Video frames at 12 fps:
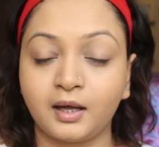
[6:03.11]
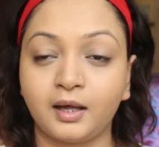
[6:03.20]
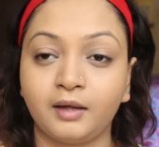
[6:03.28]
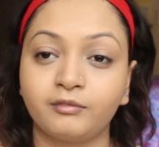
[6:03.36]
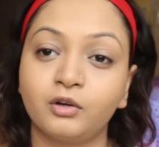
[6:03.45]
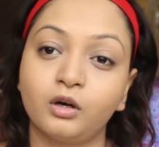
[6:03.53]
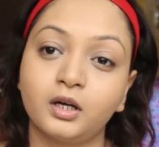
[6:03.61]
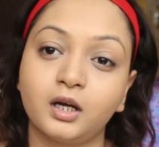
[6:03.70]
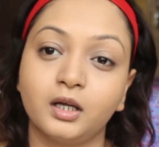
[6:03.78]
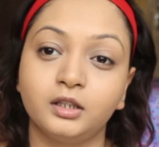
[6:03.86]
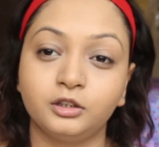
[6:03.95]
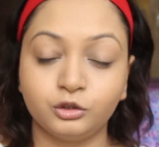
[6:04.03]
I have got
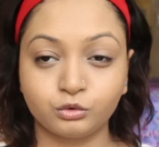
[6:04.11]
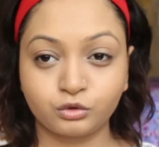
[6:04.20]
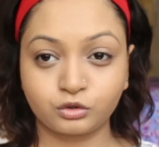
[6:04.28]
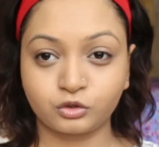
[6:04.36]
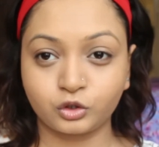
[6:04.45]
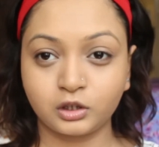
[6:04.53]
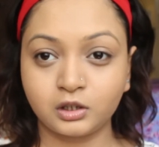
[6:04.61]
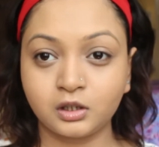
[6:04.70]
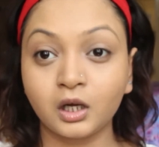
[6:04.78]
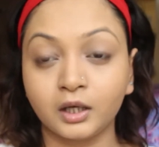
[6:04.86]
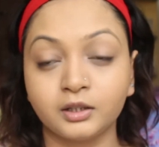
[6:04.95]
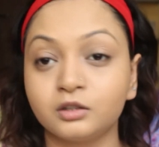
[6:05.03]
a neutral
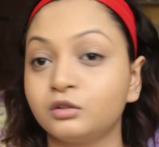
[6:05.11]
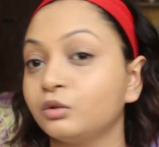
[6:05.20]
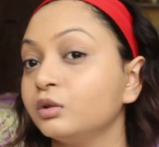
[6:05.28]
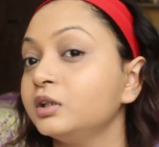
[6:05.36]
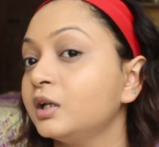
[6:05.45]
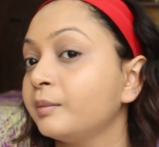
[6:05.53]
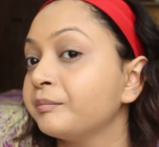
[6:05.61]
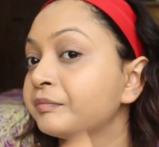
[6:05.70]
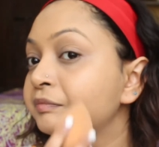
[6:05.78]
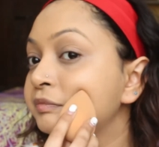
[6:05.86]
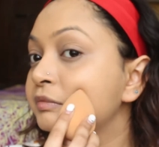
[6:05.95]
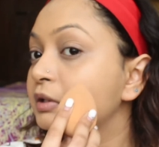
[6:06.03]
undertone.
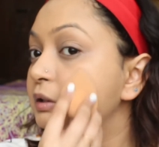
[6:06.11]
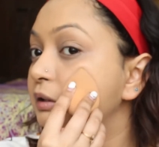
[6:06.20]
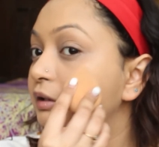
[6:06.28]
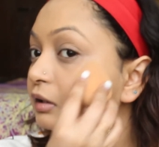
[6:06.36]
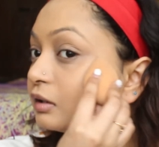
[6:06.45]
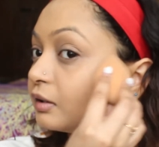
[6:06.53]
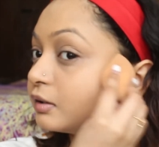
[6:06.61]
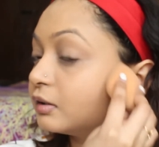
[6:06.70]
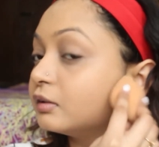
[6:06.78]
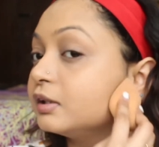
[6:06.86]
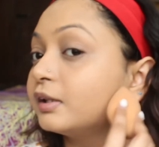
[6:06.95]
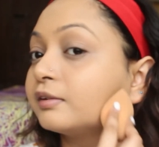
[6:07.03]

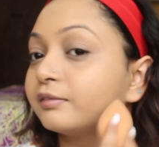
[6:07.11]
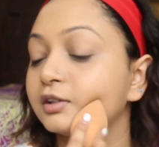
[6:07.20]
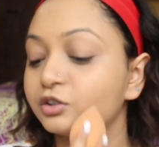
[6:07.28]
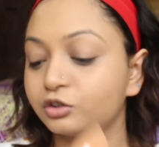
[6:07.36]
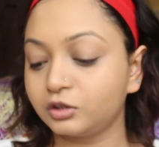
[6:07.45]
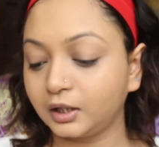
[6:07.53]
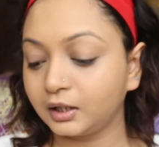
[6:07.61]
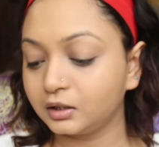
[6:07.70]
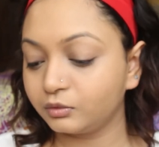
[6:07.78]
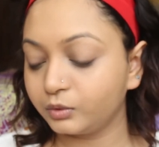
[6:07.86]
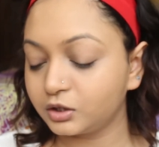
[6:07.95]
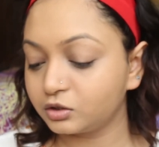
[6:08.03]
This shade,
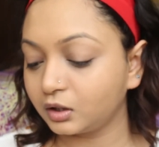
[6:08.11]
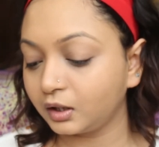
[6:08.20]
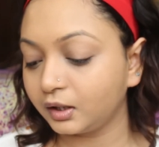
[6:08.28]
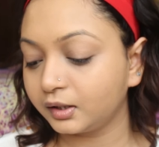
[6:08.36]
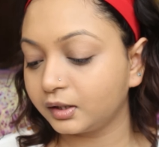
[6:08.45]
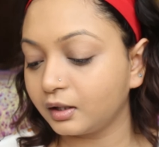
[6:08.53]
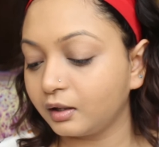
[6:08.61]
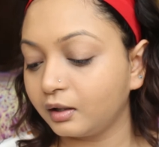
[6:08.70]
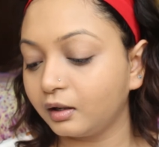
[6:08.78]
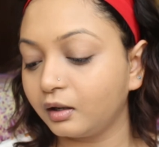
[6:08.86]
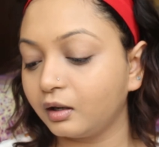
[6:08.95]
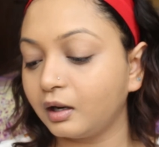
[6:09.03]
which is
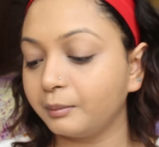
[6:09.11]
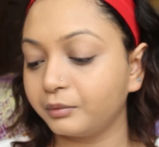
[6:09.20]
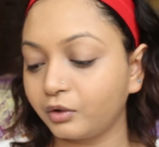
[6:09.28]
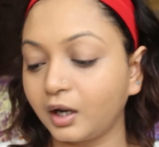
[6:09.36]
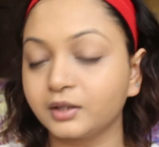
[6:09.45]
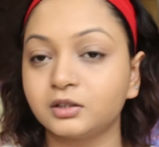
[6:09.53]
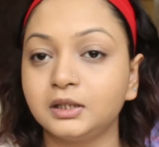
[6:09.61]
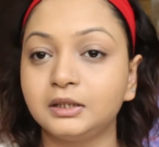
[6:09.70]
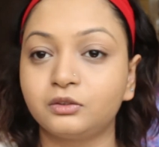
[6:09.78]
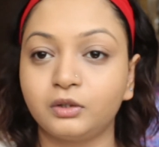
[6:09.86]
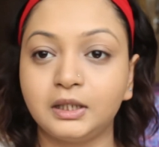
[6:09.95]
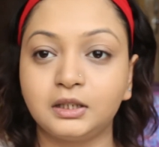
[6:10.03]
Amarati
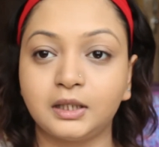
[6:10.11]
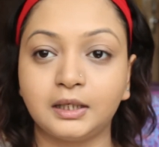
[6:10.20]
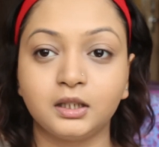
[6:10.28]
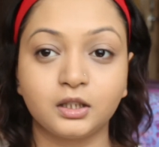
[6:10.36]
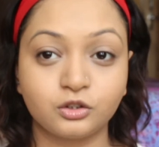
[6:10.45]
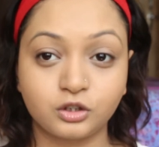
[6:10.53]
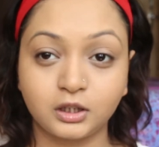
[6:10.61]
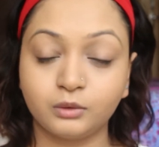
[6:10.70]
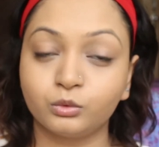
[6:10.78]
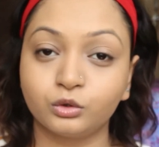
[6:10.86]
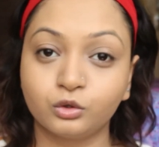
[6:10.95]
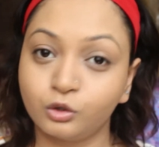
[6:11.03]
310G,
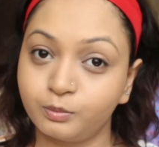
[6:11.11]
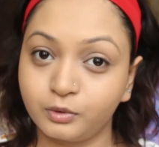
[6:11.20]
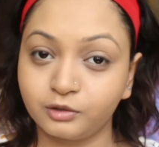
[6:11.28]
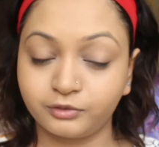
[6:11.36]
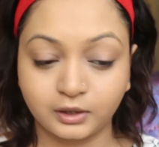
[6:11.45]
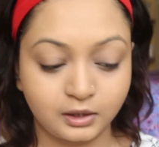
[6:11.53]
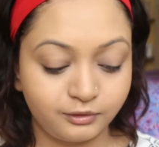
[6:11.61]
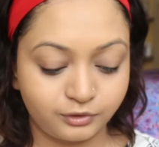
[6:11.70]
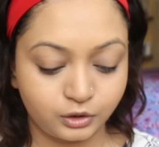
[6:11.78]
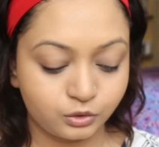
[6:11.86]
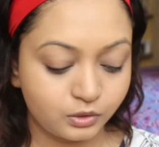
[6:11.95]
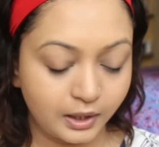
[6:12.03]
would go perfectly for
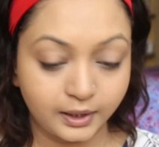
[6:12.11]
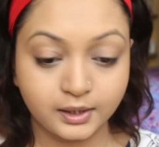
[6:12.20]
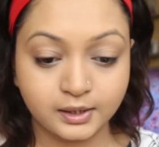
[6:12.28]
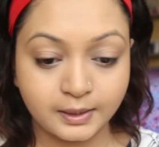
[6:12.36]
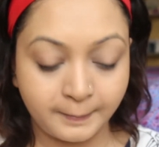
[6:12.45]
you guys.